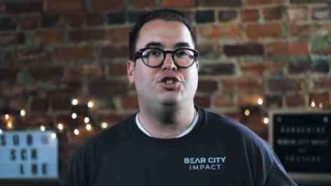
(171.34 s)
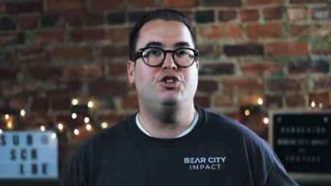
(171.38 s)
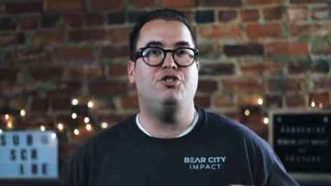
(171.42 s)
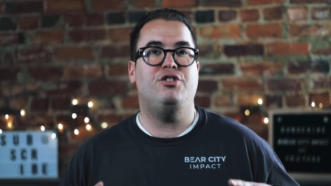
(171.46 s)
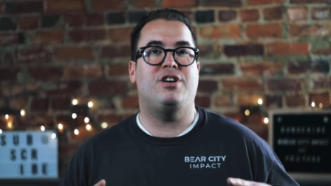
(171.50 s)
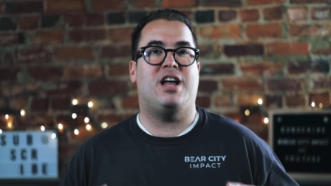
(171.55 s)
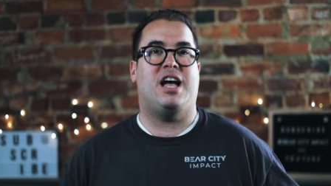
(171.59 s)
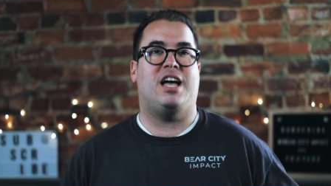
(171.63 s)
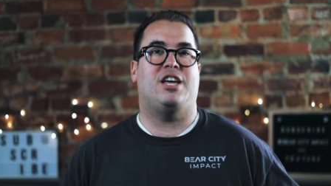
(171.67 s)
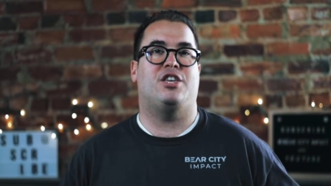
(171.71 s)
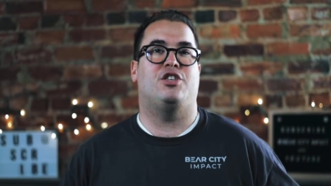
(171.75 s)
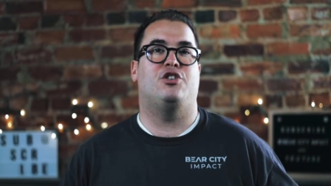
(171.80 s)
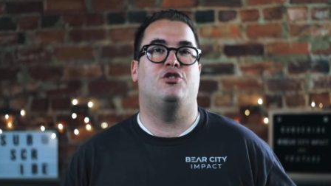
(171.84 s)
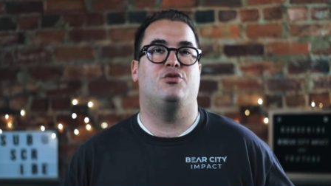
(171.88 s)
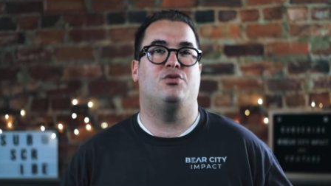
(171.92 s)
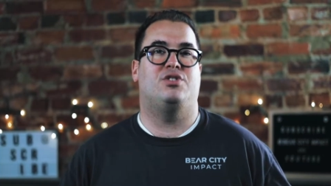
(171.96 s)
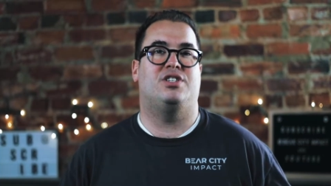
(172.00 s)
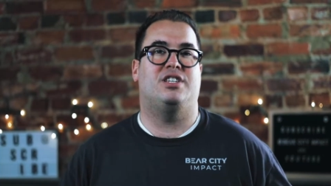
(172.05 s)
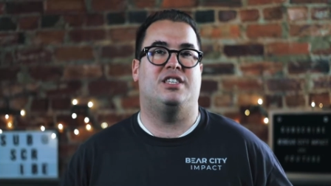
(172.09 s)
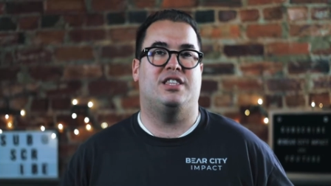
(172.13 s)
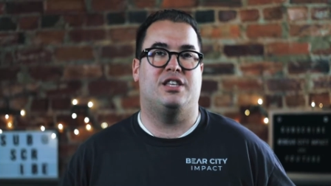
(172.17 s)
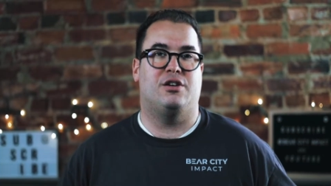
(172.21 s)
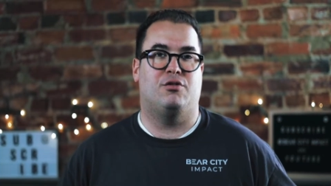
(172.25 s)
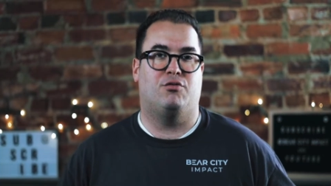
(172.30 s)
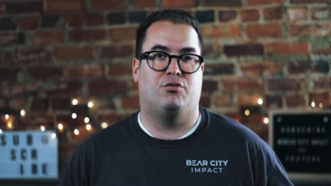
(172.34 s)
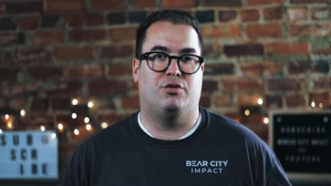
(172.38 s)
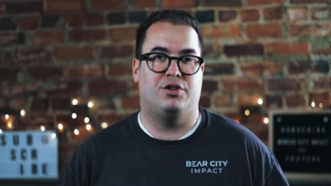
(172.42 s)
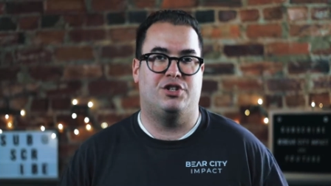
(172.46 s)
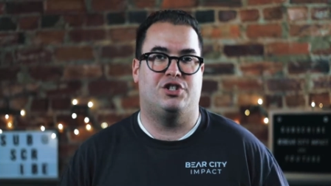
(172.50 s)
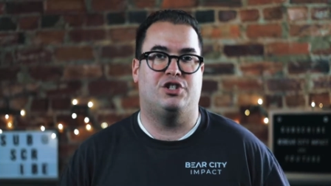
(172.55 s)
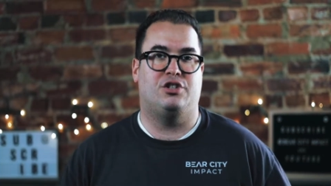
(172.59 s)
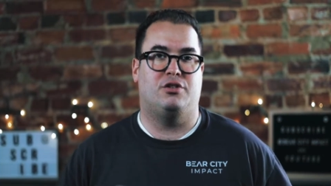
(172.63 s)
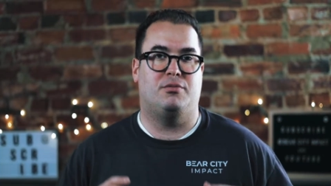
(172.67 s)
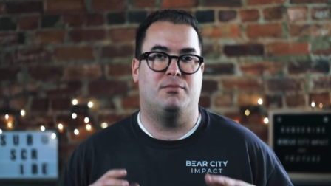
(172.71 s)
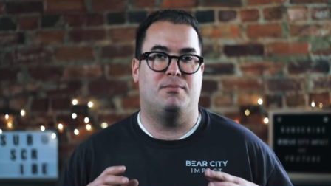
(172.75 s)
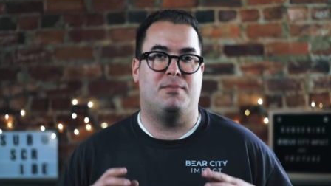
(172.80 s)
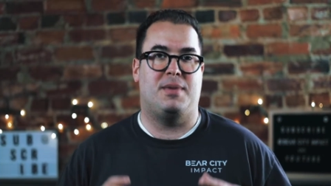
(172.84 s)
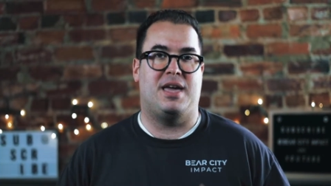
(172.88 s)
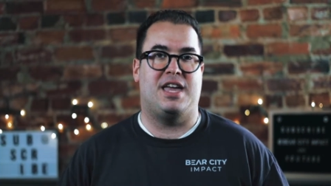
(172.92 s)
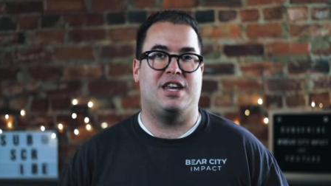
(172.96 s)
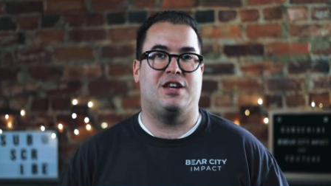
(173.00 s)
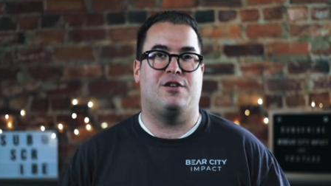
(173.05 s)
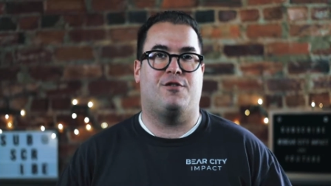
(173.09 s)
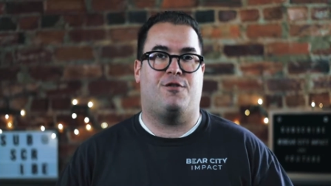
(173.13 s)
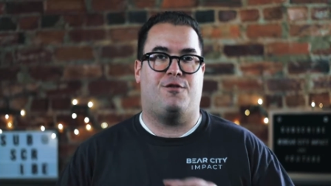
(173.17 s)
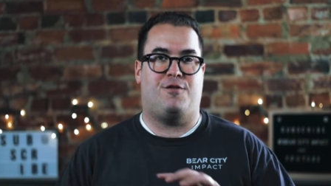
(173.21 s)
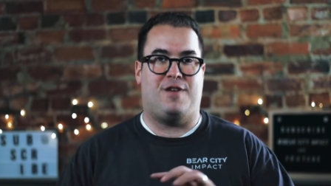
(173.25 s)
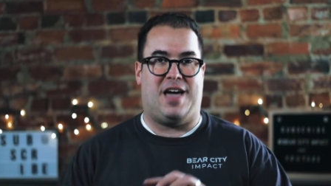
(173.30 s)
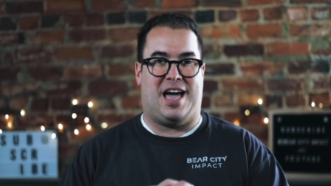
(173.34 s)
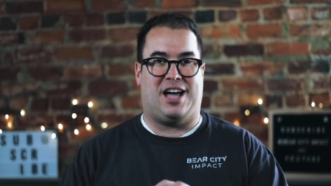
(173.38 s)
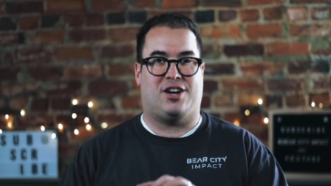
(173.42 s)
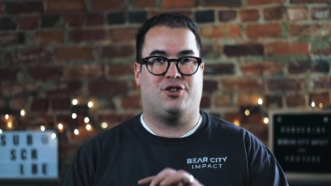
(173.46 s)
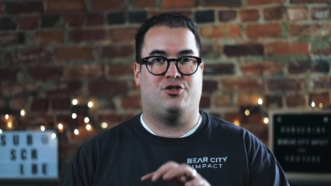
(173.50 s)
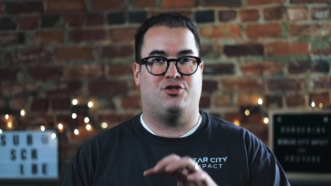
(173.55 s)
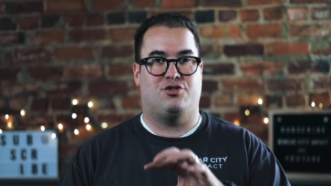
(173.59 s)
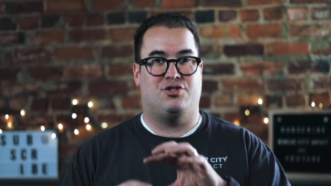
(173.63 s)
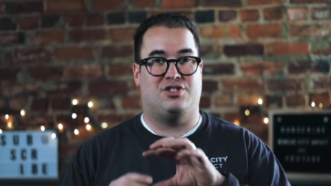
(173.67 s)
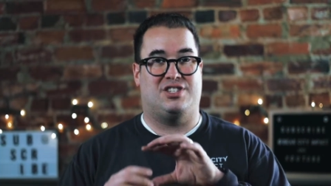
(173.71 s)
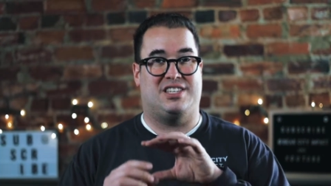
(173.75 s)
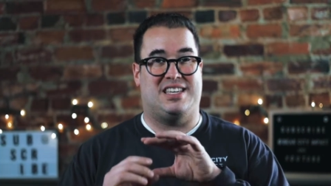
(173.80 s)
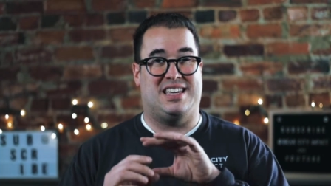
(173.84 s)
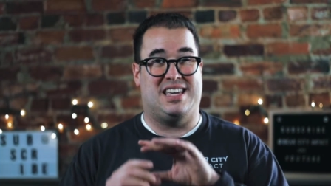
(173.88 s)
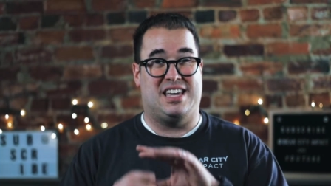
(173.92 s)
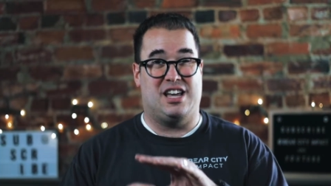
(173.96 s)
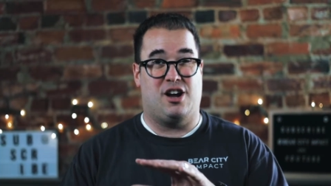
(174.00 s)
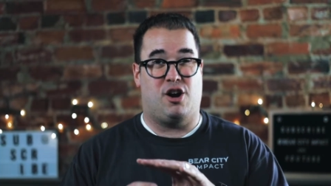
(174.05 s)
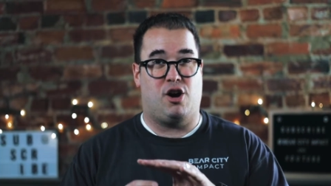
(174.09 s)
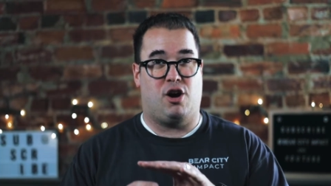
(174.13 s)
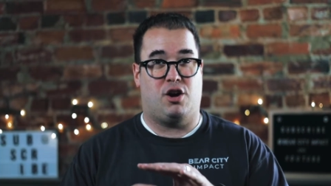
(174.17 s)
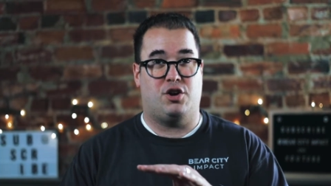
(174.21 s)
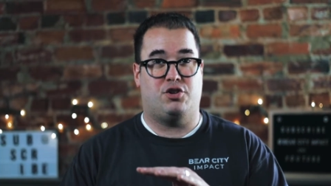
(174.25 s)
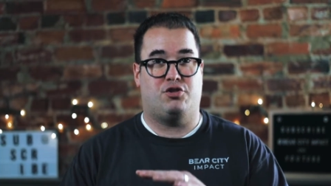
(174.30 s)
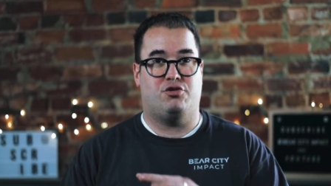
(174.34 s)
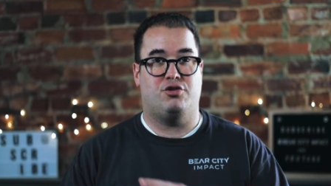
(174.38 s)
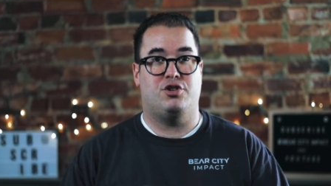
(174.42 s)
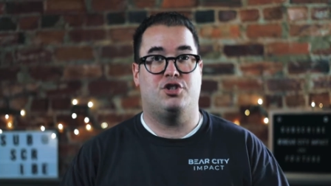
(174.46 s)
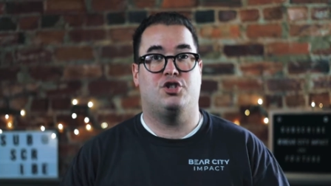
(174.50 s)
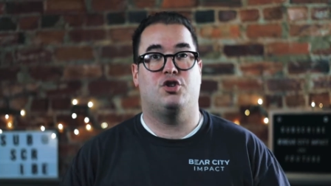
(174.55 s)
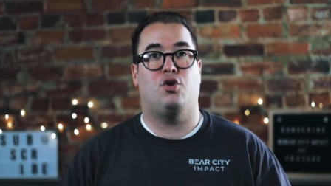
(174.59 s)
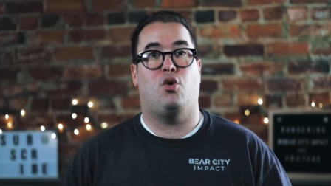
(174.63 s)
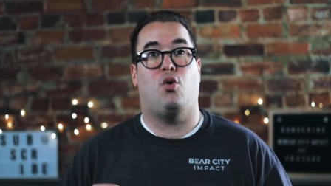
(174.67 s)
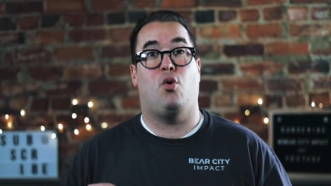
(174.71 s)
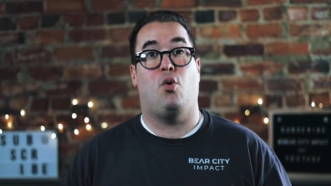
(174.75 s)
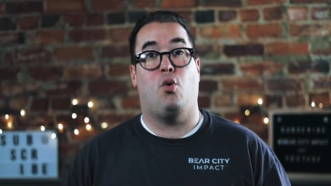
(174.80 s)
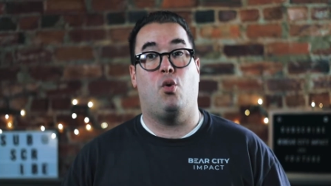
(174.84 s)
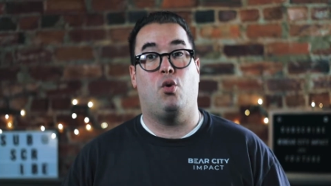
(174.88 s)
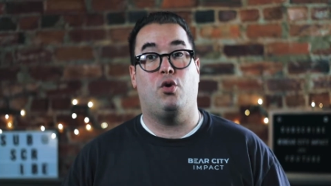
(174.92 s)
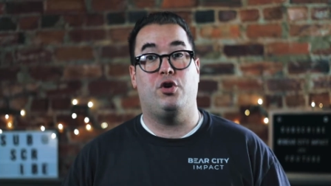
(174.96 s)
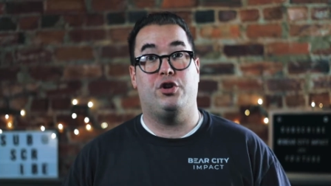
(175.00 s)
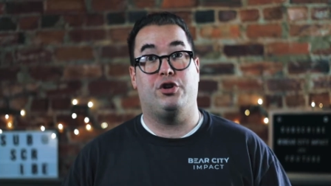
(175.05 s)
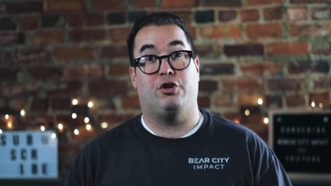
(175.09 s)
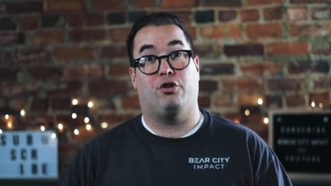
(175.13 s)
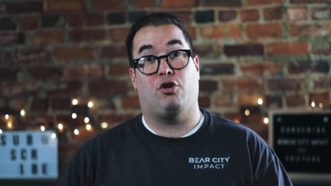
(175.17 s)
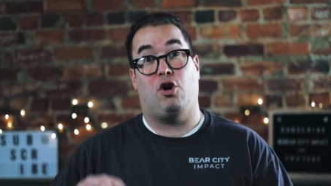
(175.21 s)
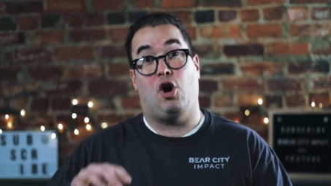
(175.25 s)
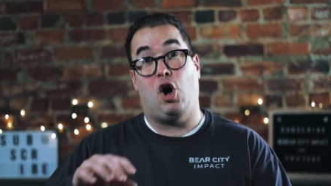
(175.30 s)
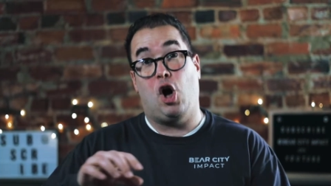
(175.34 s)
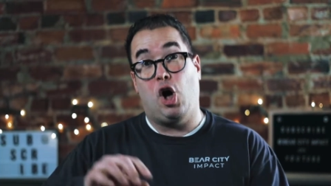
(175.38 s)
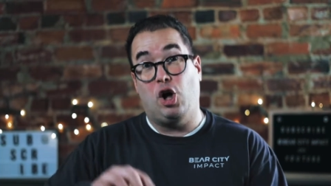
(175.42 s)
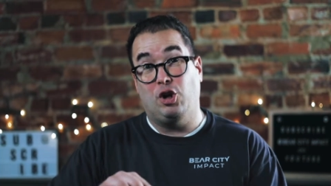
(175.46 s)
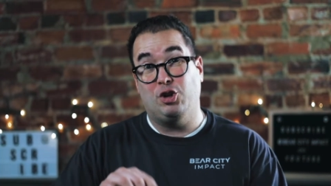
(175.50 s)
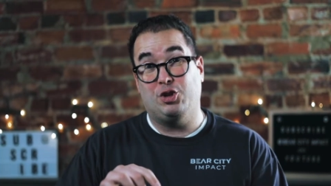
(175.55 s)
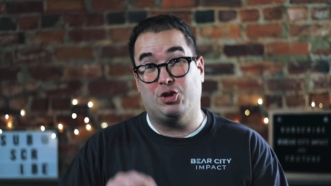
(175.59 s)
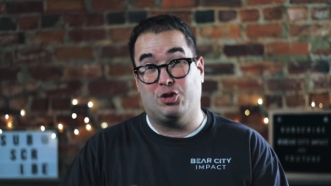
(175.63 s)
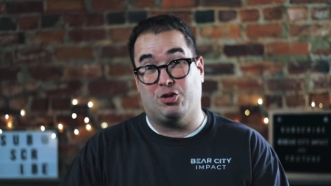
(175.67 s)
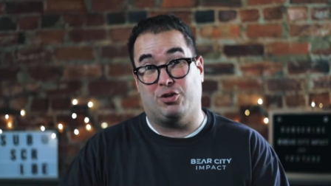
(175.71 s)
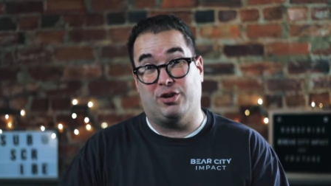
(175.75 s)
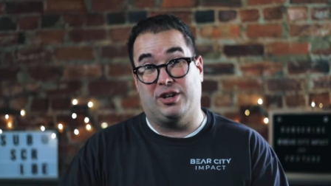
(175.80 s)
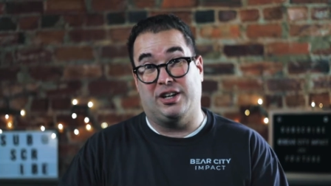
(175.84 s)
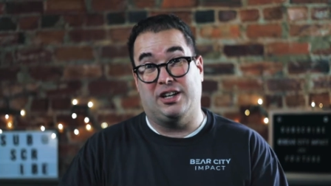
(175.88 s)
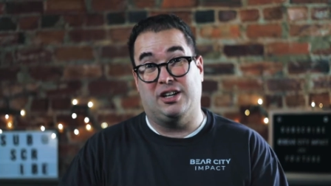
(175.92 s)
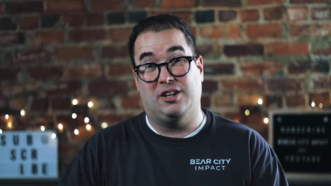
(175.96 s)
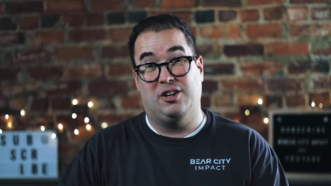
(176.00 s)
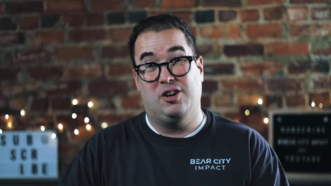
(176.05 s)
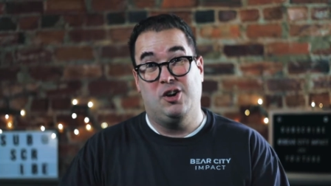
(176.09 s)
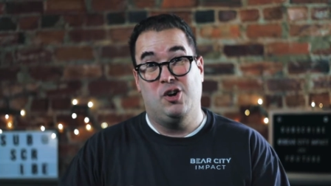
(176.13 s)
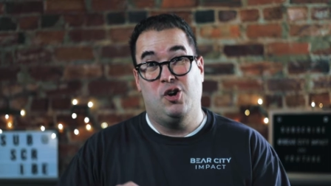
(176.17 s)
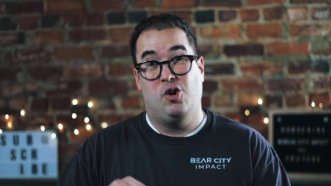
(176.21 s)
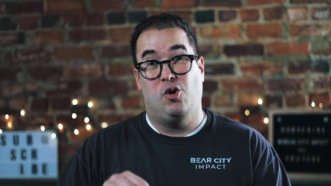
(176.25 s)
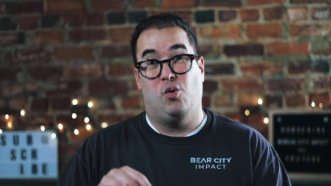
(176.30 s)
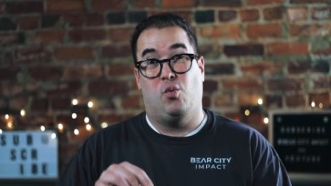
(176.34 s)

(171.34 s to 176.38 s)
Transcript: you're not using the original manufacturer's ink cartridge, or you're altering